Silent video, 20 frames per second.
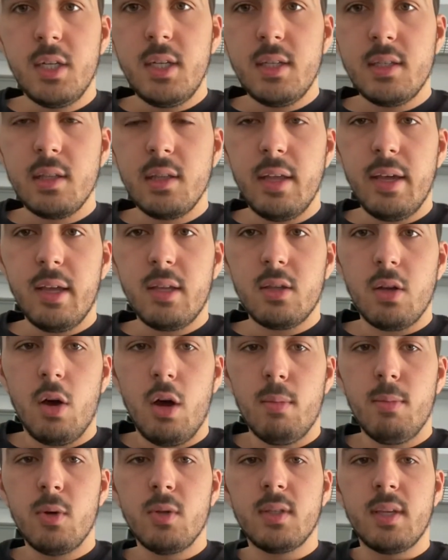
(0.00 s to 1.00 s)
licked
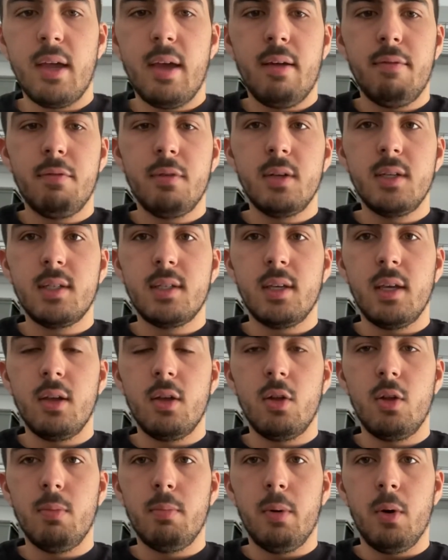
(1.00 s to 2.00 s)
almost every
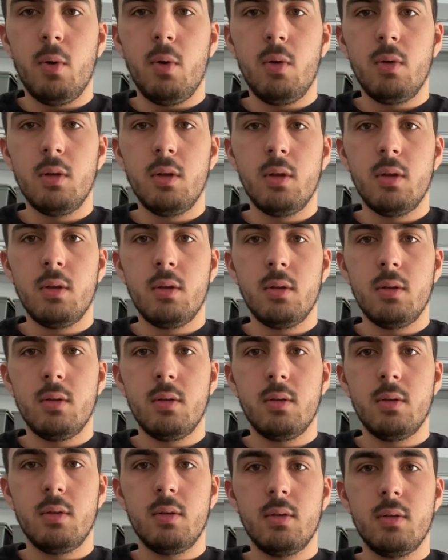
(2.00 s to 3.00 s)
single bowl
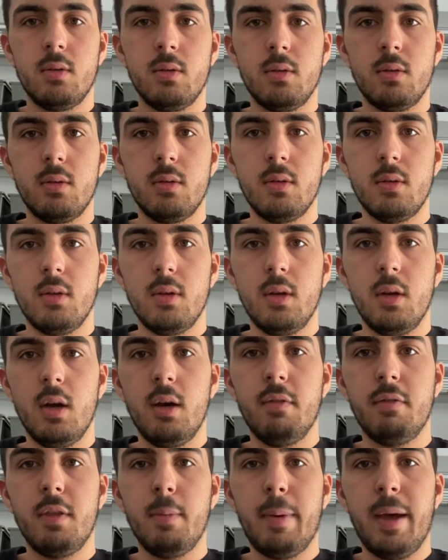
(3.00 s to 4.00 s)

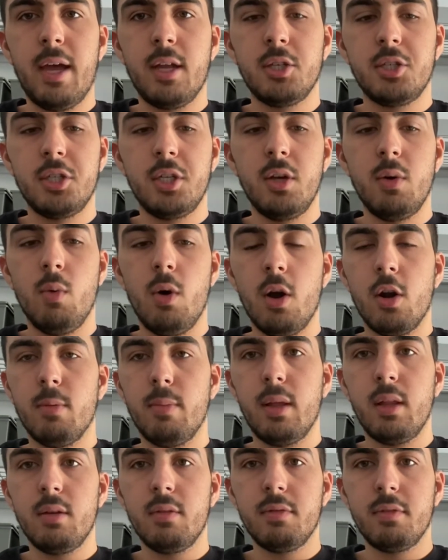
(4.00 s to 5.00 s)
of the Pangea
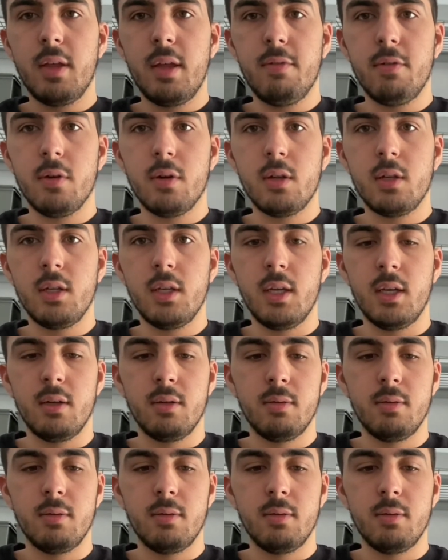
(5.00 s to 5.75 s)
watermelon flavor clean.